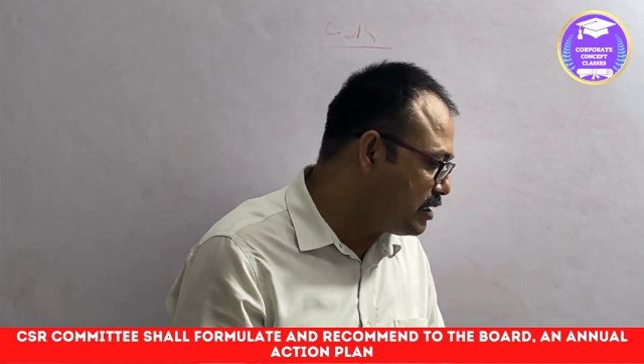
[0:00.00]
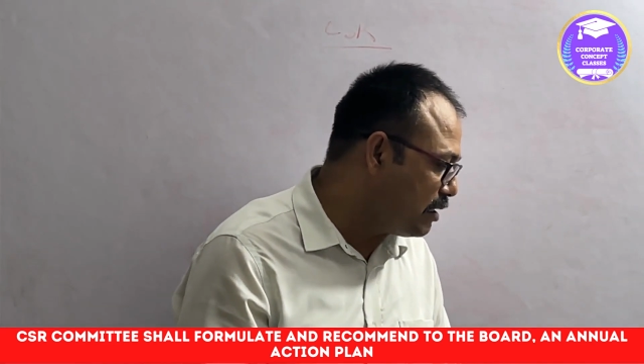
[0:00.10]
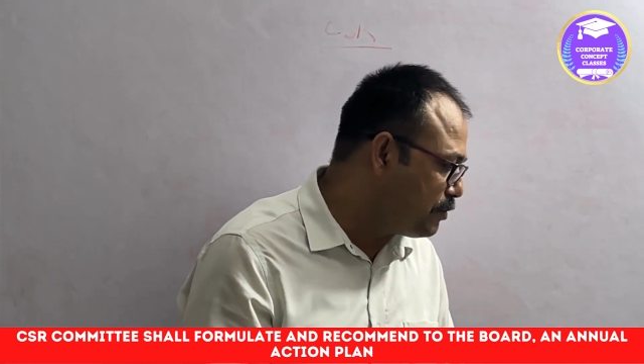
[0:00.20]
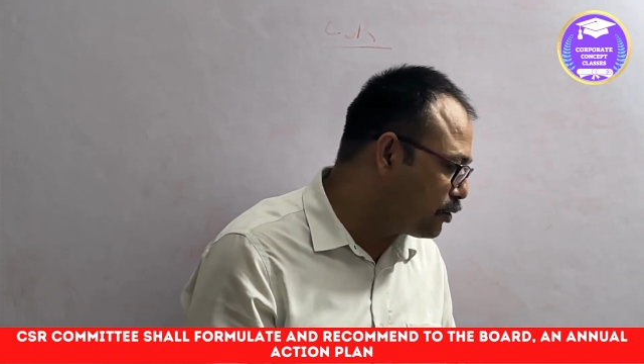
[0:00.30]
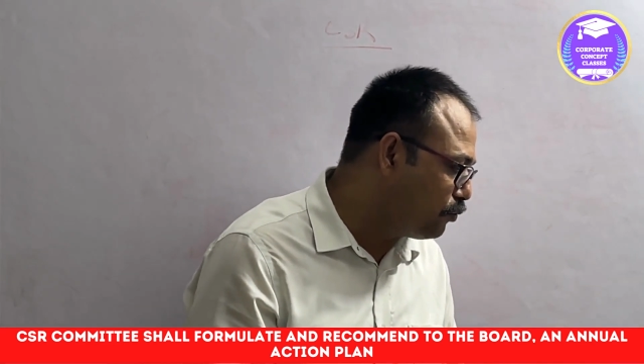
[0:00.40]

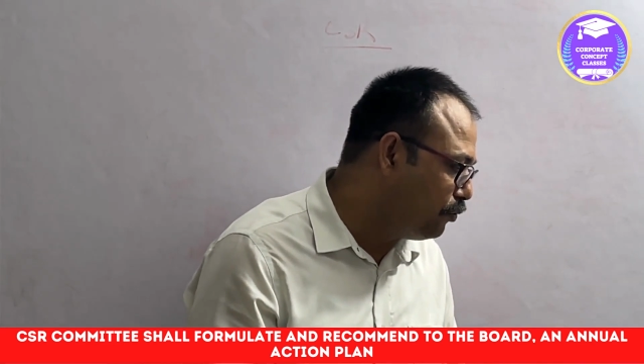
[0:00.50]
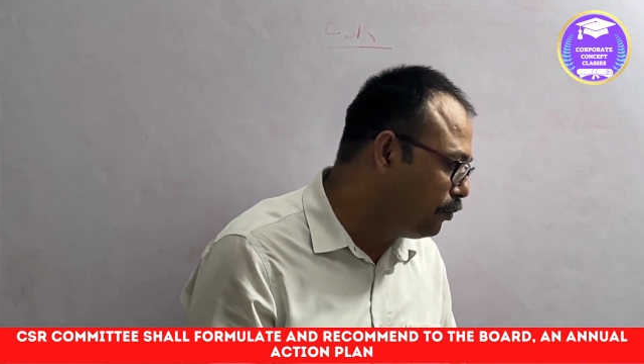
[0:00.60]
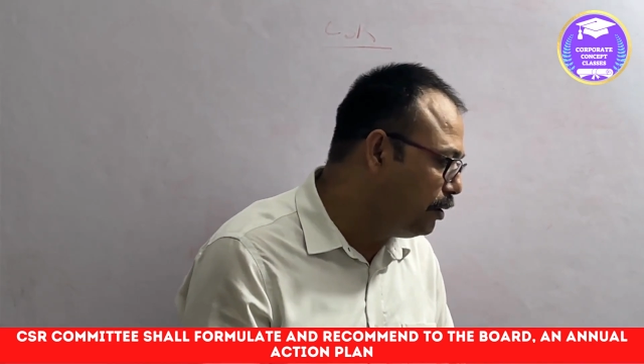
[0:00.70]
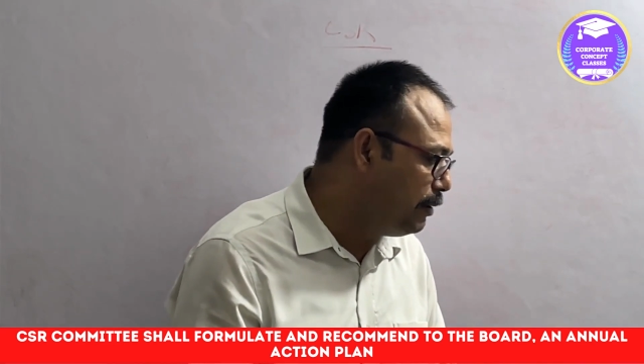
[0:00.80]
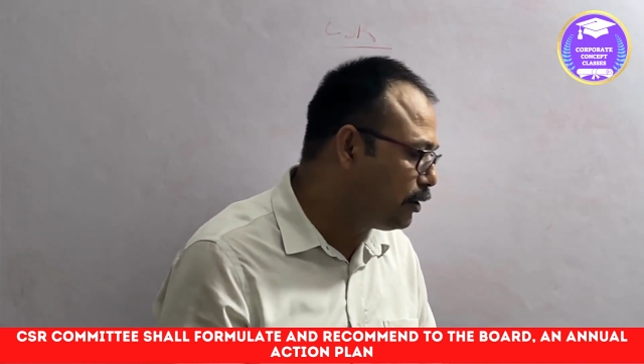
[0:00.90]
subject to
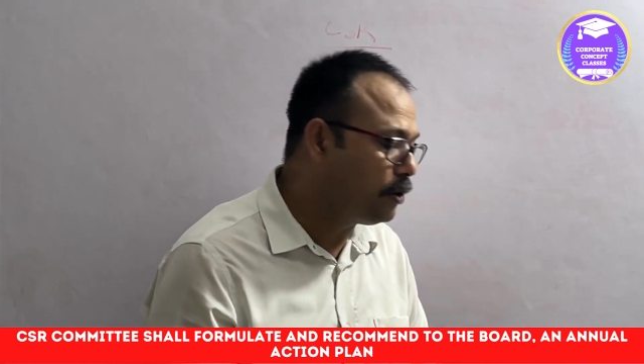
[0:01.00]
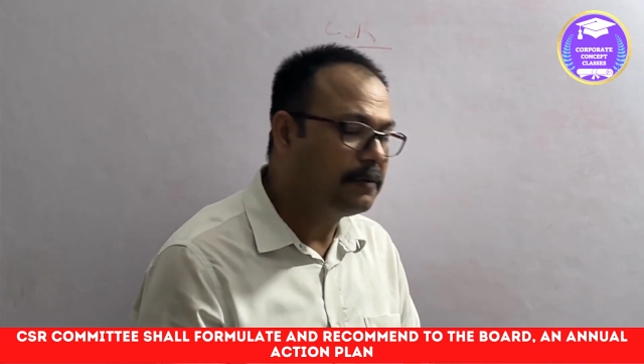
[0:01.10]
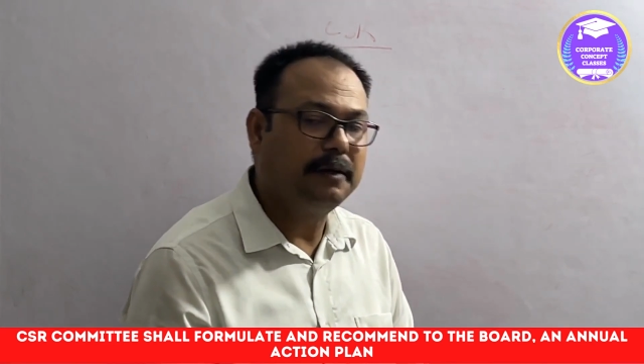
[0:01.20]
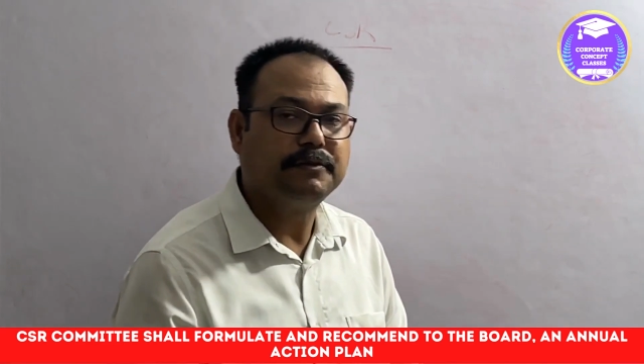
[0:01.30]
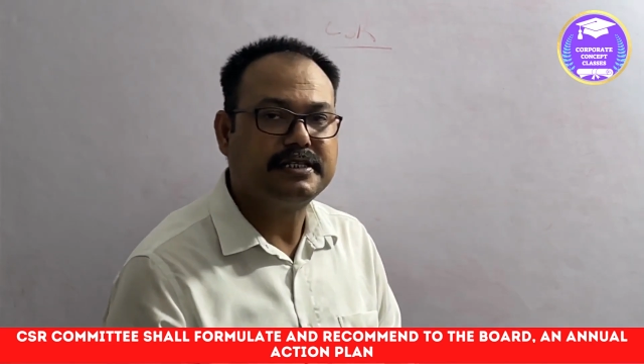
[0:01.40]
fulfillment of
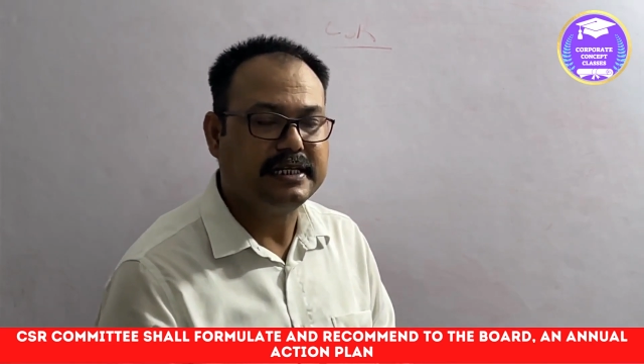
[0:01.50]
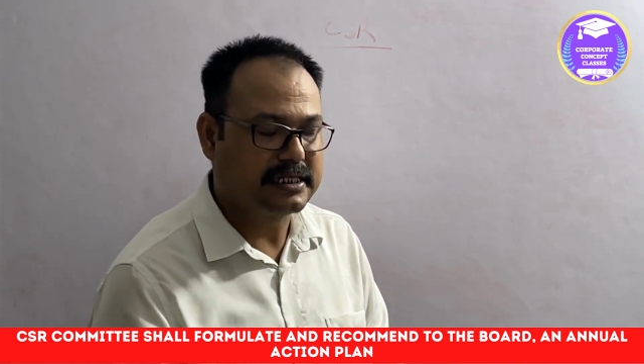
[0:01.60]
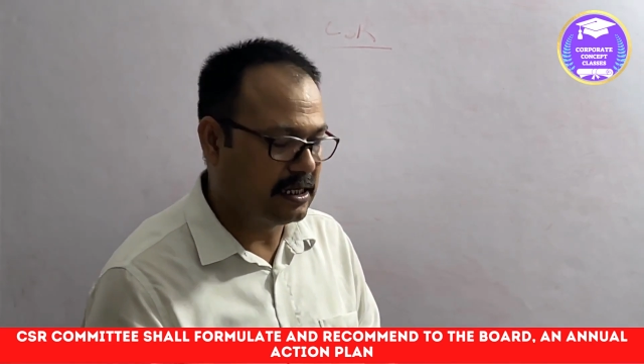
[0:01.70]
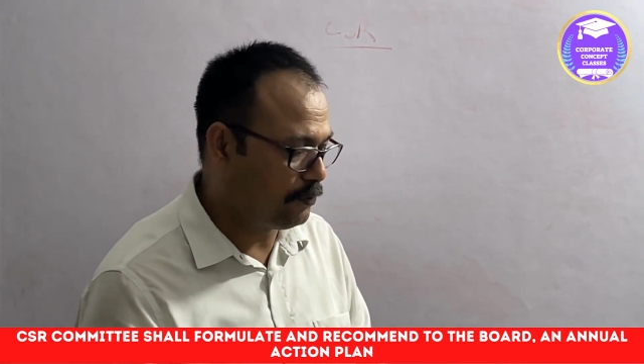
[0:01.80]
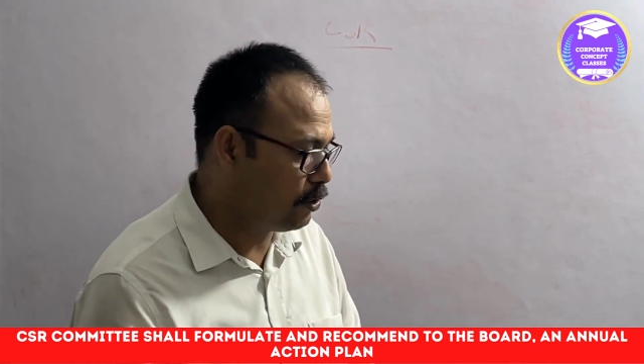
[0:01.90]
company
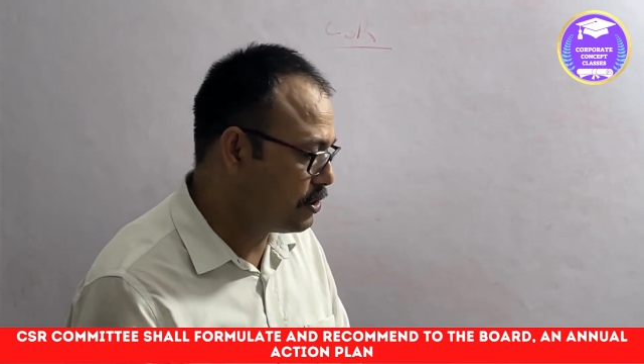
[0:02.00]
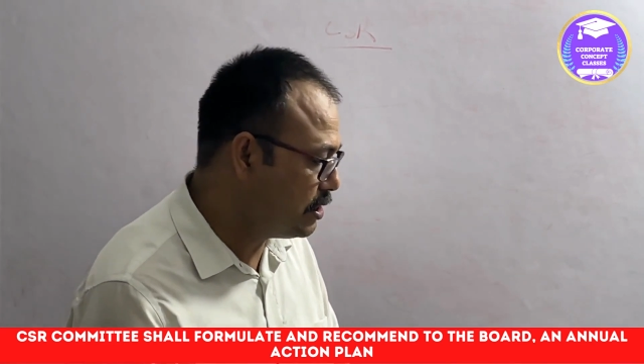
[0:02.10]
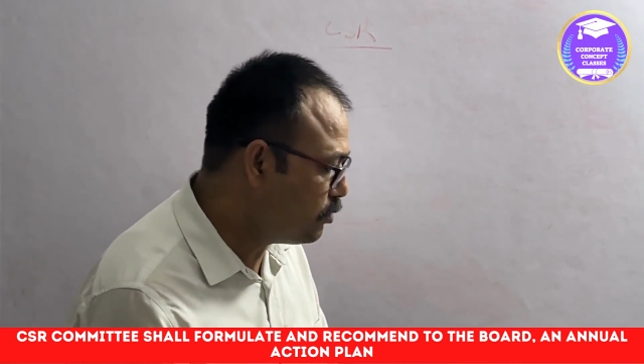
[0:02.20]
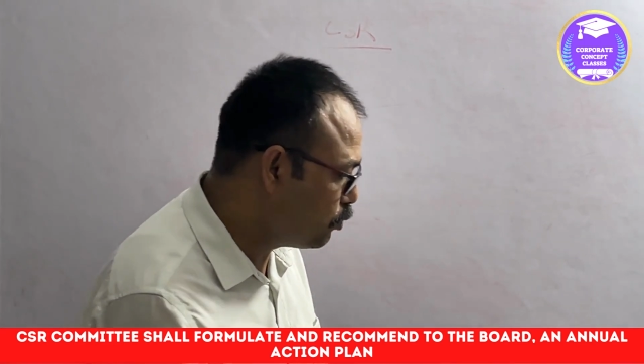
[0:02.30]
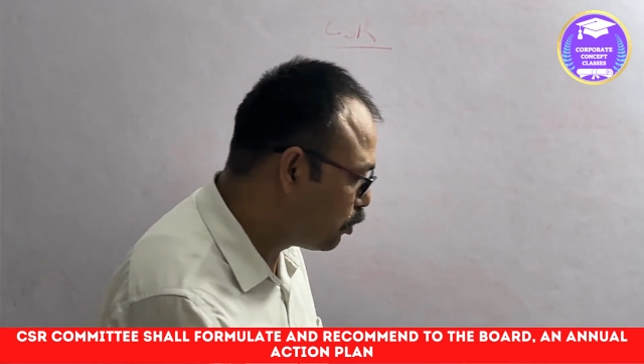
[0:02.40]
CSR
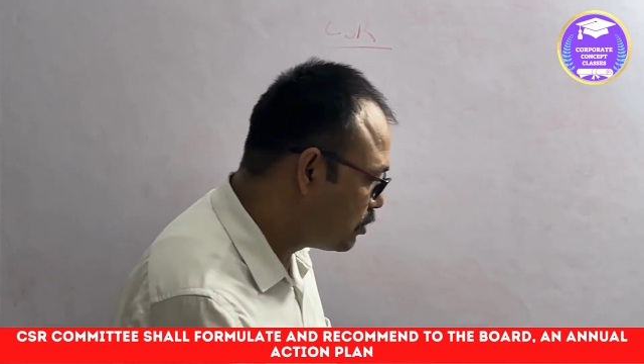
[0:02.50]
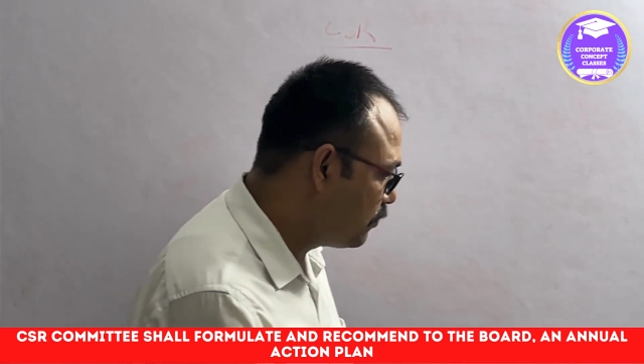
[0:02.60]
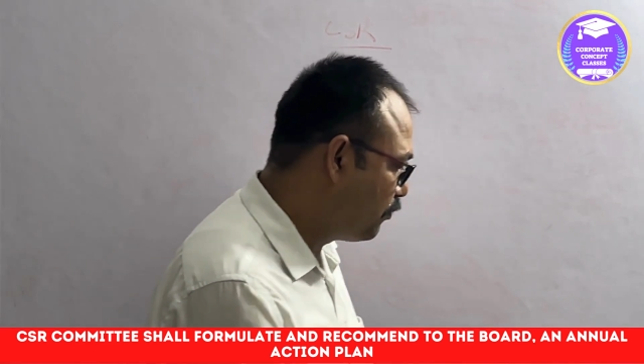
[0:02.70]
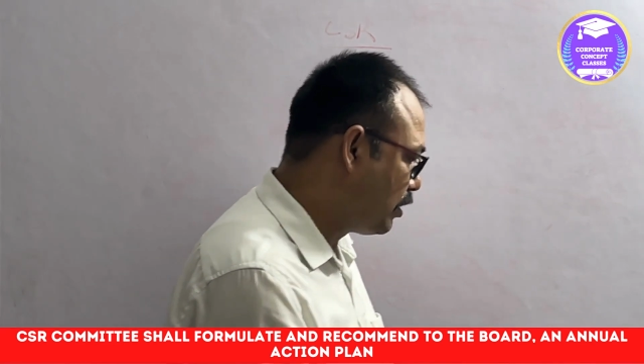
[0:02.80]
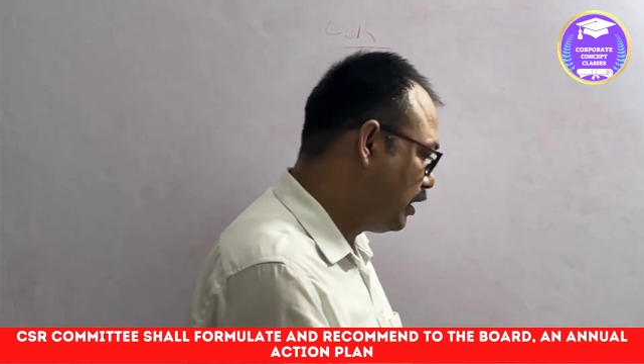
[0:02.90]
policy
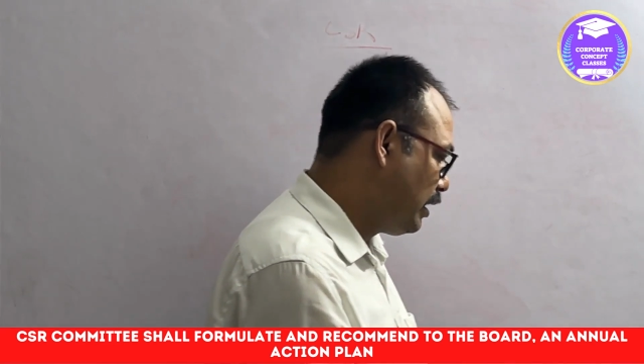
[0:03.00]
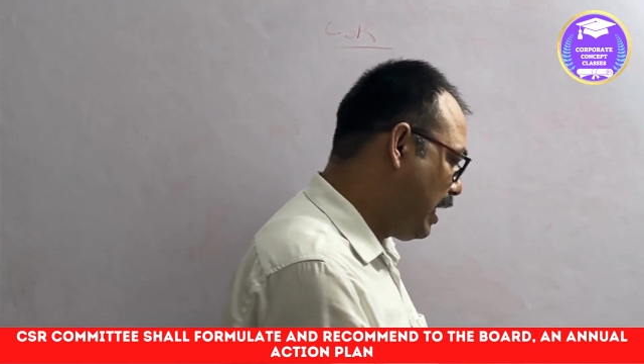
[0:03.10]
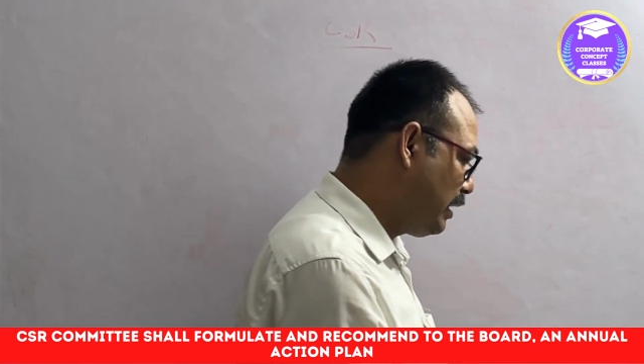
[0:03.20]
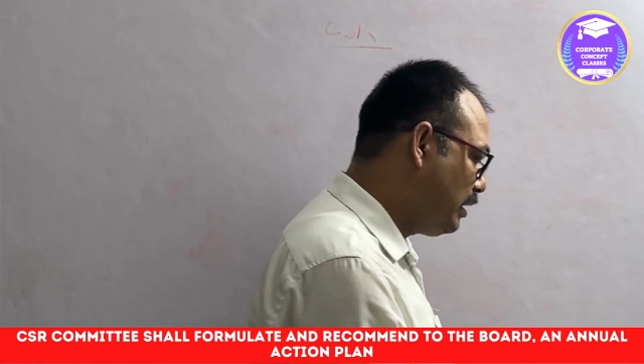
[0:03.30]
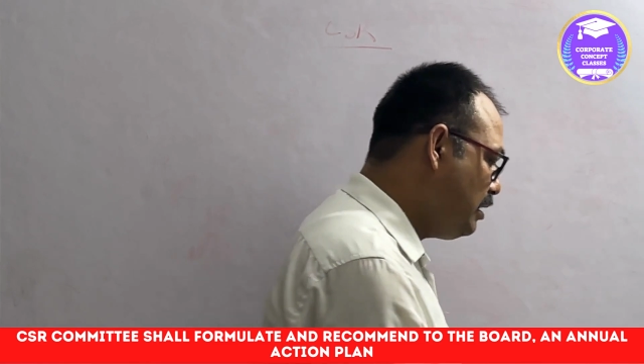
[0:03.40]
2014
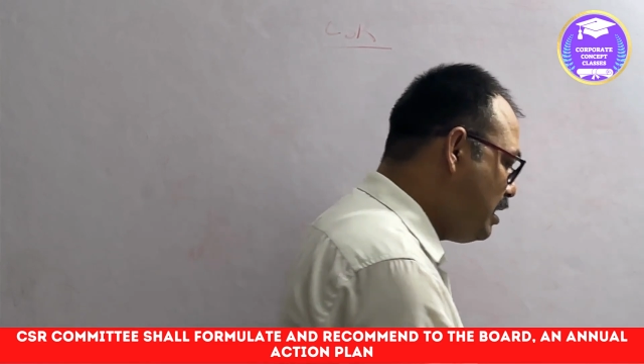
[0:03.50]
and the